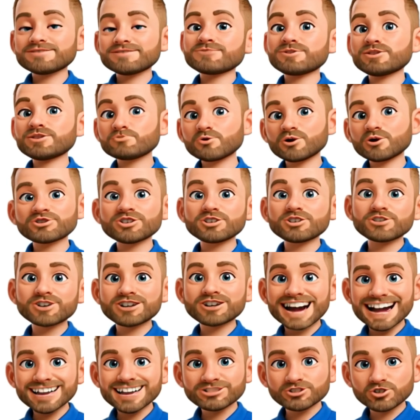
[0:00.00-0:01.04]
to book your
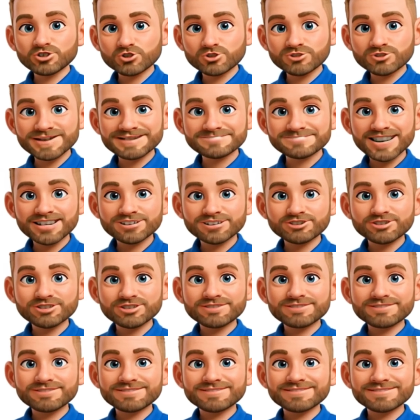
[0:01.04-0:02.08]
next cruise adventure.
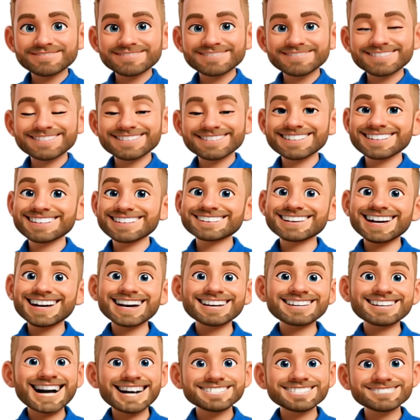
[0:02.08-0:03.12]
See you in the
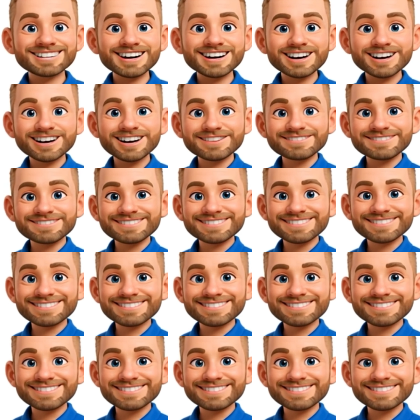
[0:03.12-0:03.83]
next video.